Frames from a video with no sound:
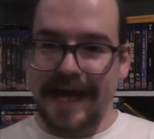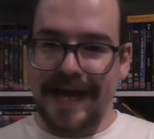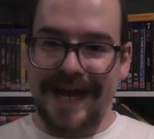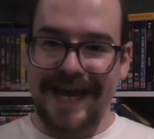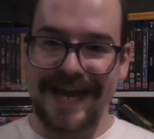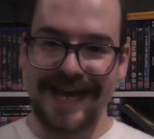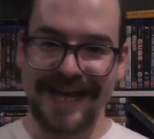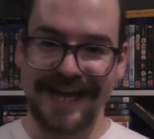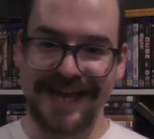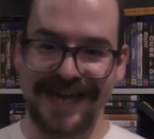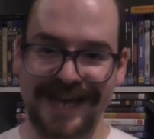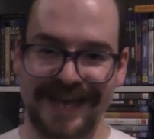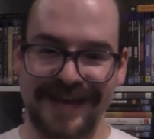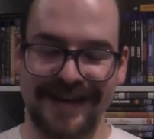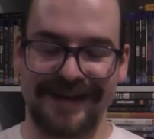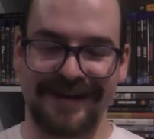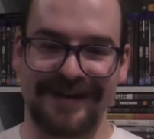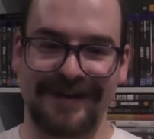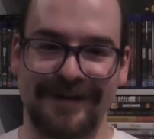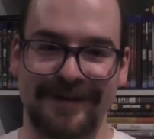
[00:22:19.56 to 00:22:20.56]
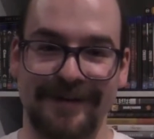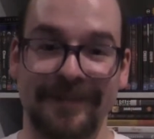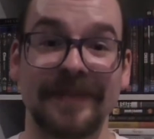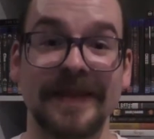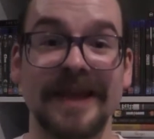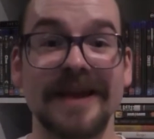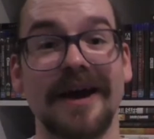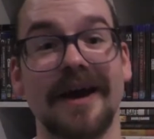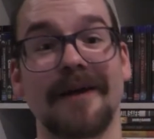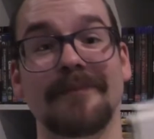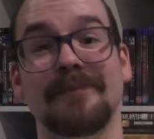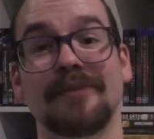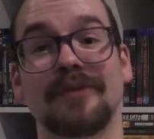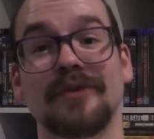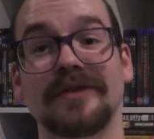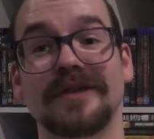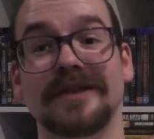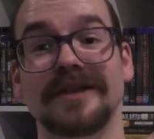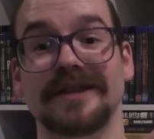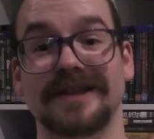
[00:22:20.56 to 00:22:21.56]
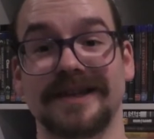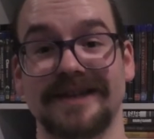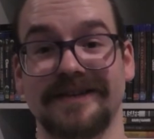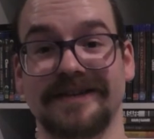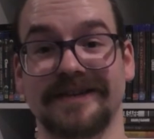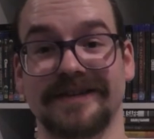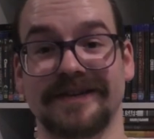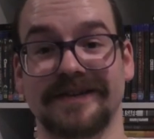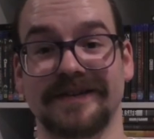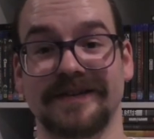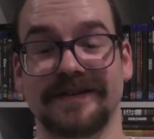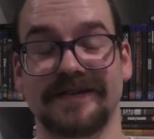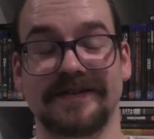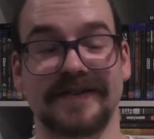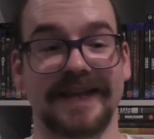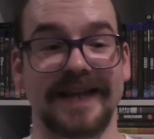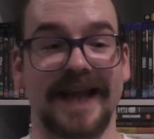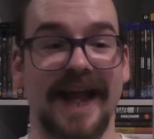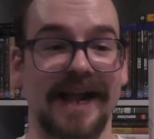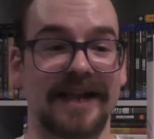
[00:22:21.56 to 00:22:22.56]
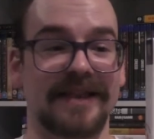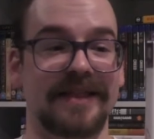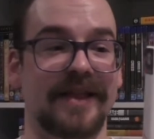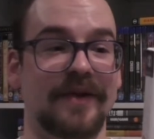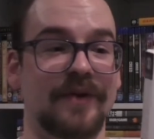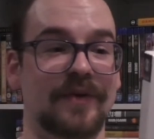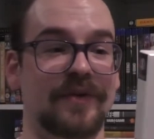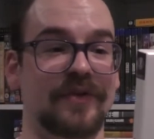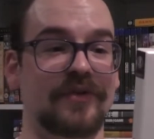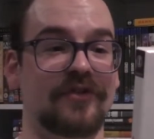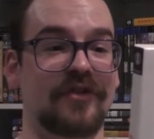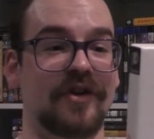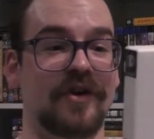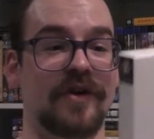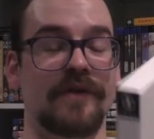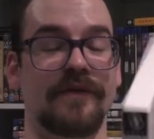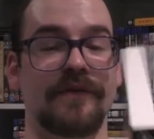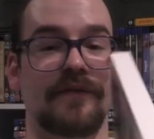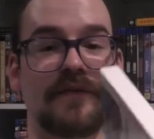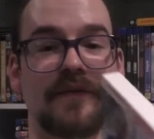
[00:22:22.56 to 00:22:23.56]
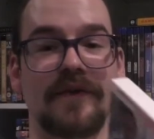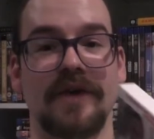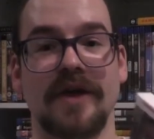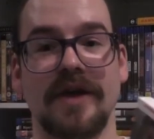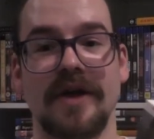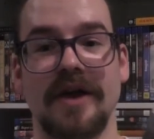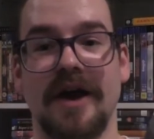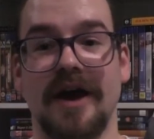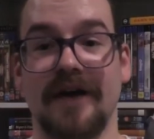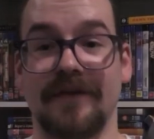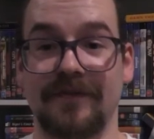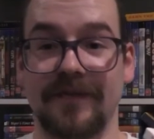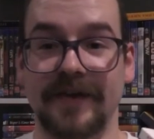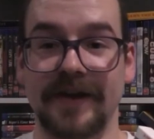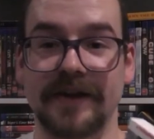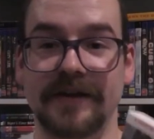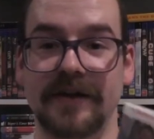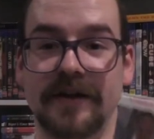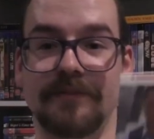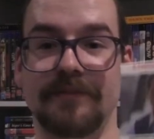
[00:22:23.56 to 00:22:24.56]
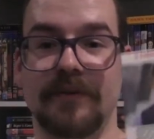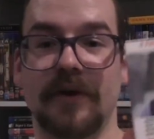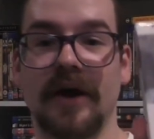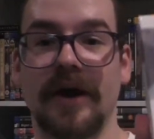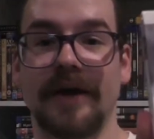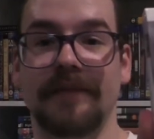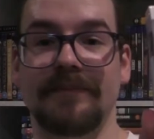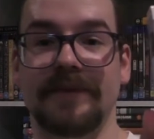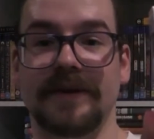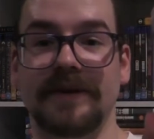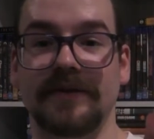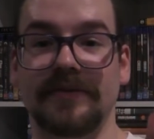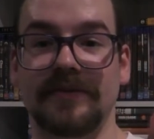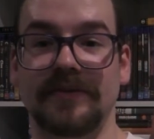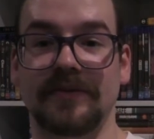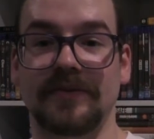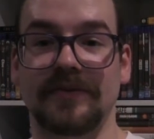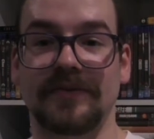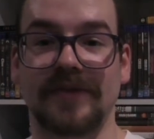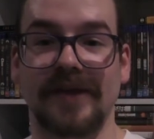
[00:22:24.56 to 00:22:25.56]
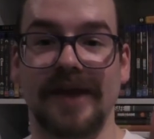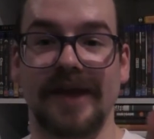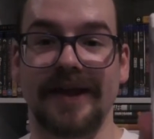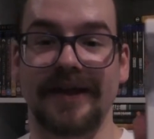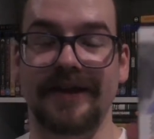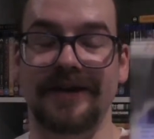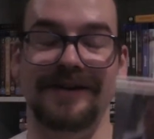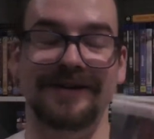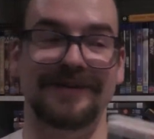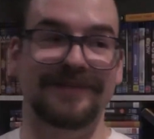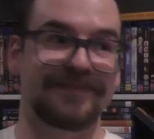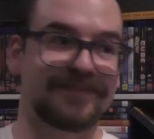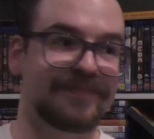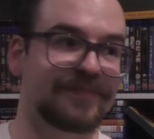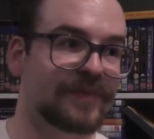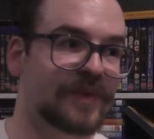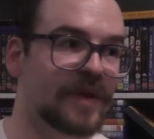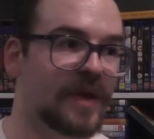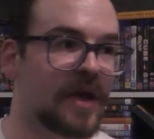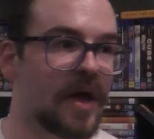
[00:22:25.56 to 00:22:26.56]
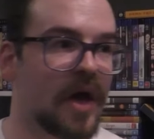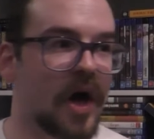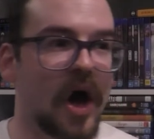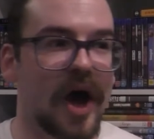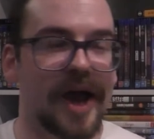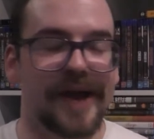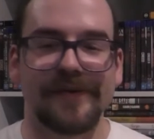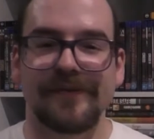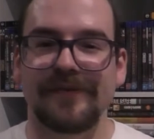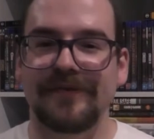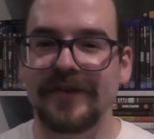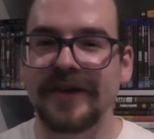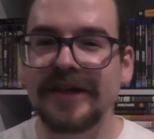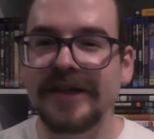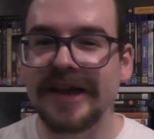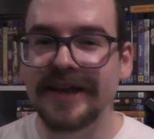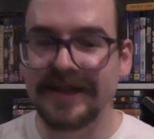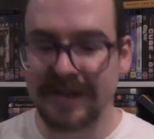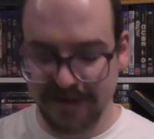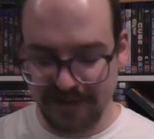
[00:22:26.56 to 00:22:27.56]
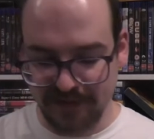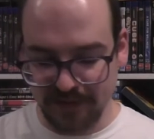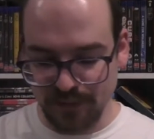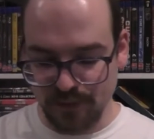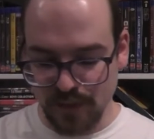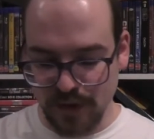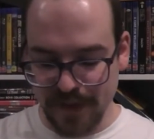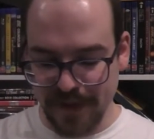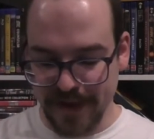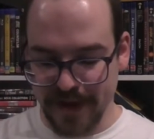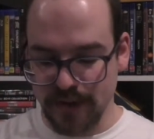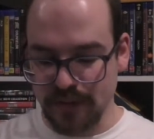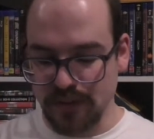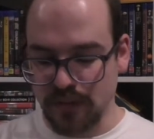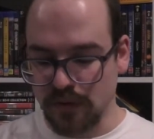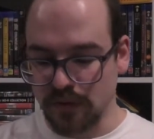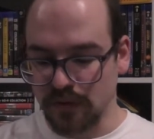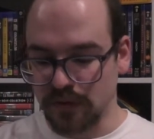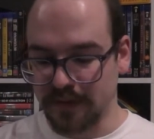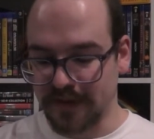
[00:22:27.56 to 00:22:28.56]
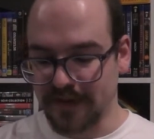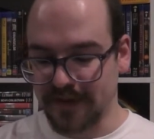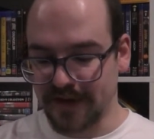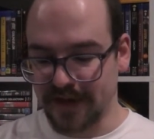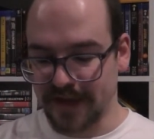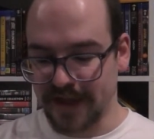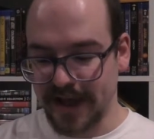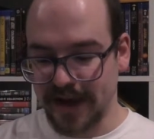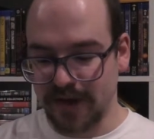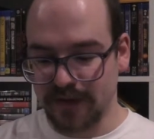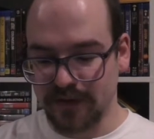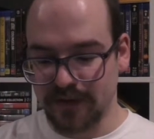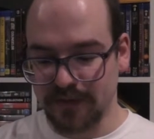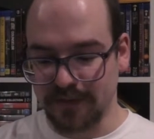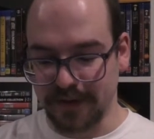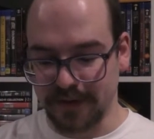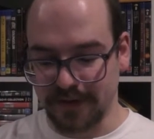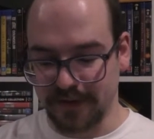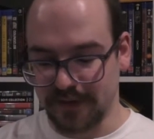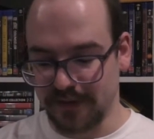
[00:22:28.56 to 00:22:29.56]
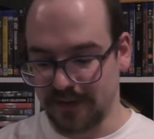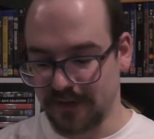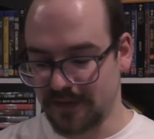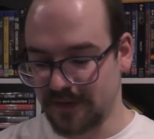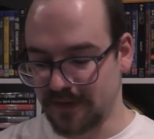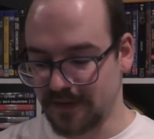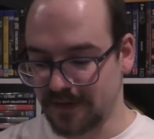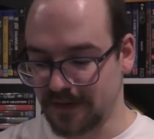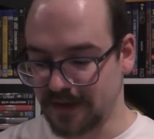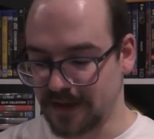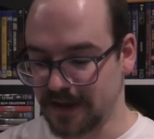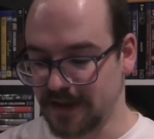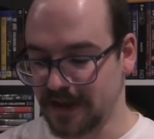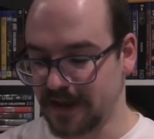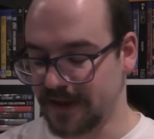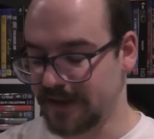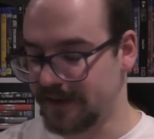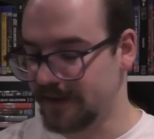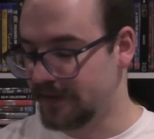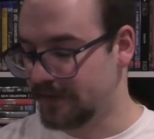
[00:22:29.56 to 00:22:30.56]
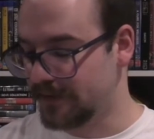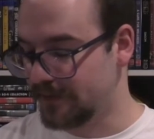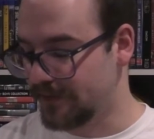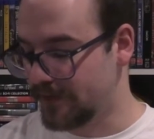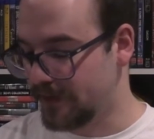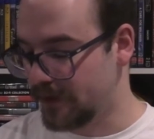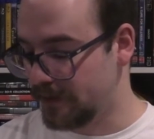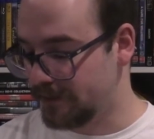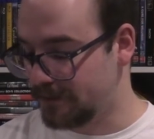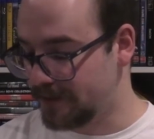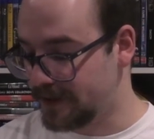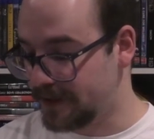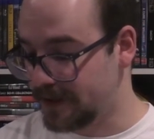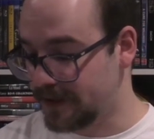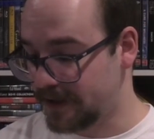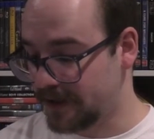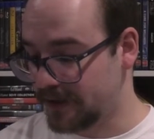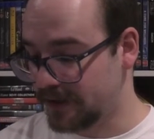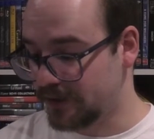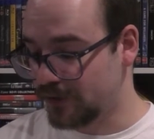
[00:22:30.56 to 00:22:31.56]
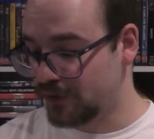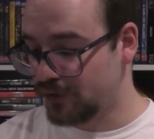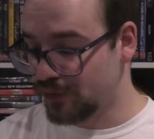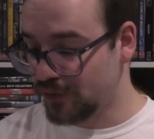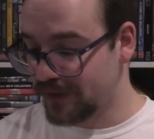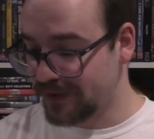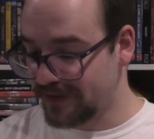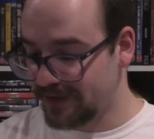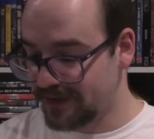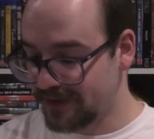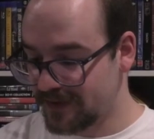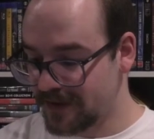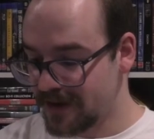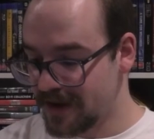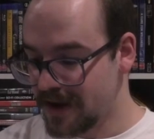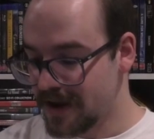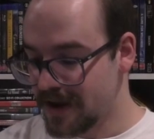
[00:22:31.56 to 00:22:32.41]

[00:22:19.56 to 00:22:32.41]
I bought Lolita. They had it there on the shelf. I figured I'd buy it because it was, like, I feel like this is one that'll probably sell out because Lolita is a very particular choice.